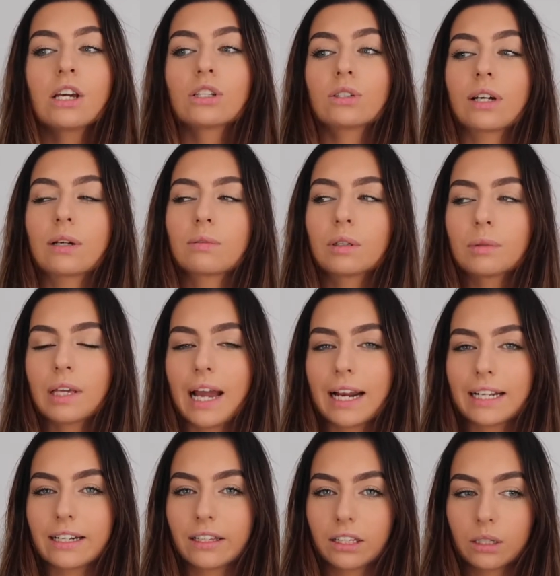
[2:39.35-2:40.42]
So I will be
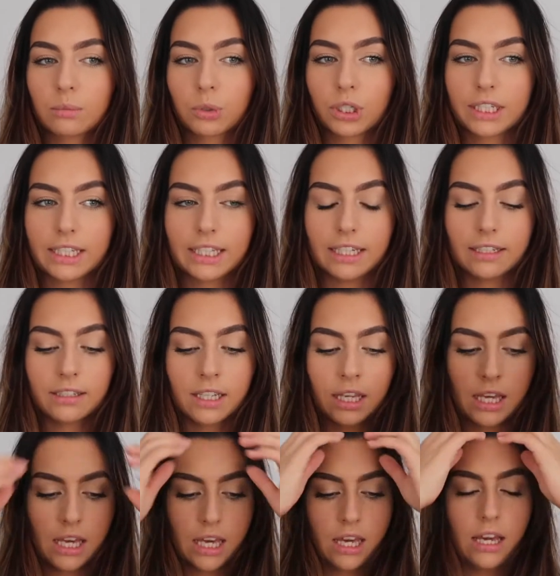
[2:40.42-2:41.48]
adding a little more heat
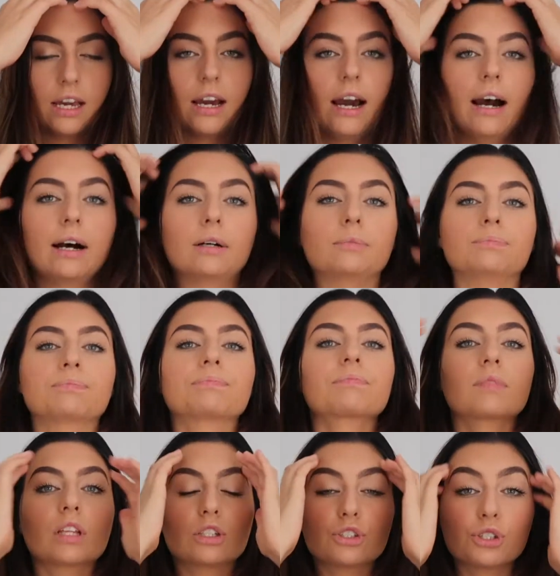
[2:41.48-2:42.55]

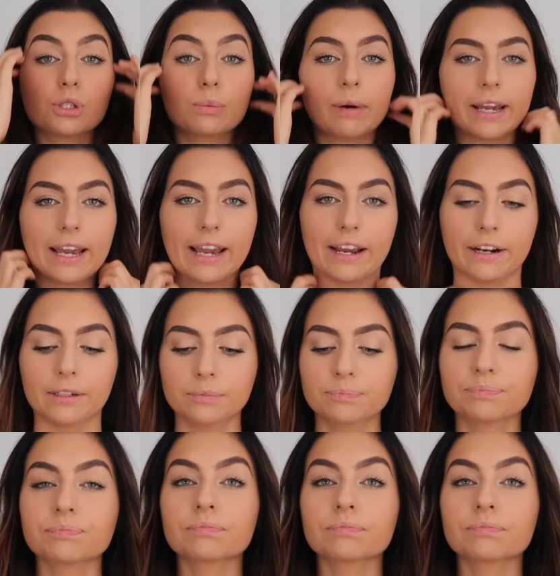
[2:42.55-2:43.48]
to my hair,